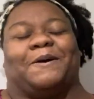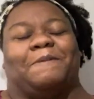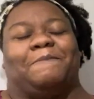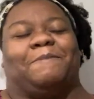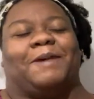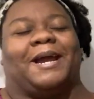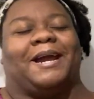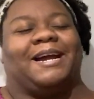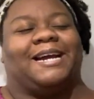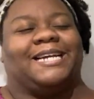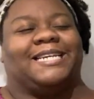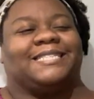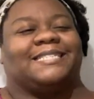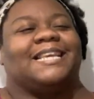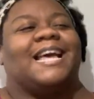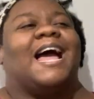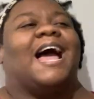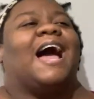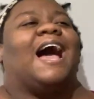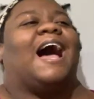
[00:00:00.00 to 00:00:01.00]

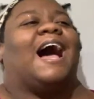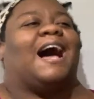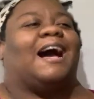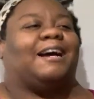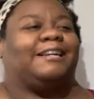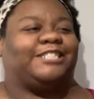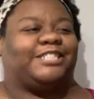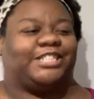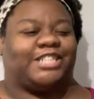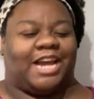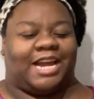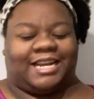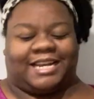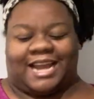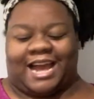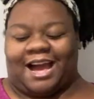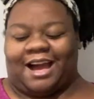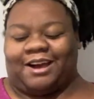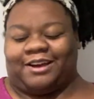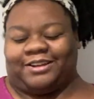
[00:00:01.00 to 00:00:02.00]
embarrassed. I've checked
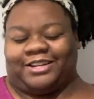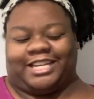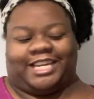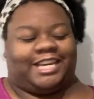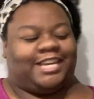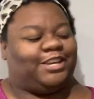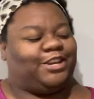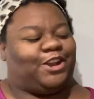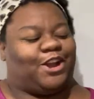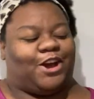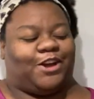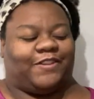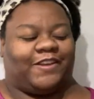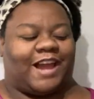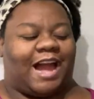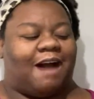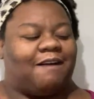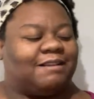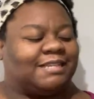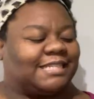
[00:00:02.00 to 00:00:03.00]
out, you know, the
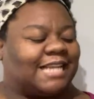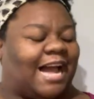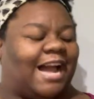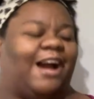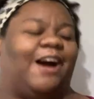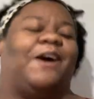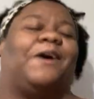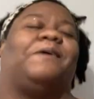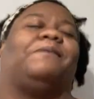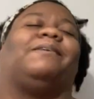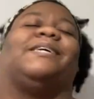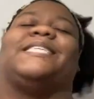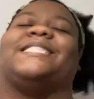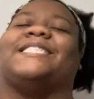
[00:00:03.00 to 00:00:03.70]
guy was like, oh,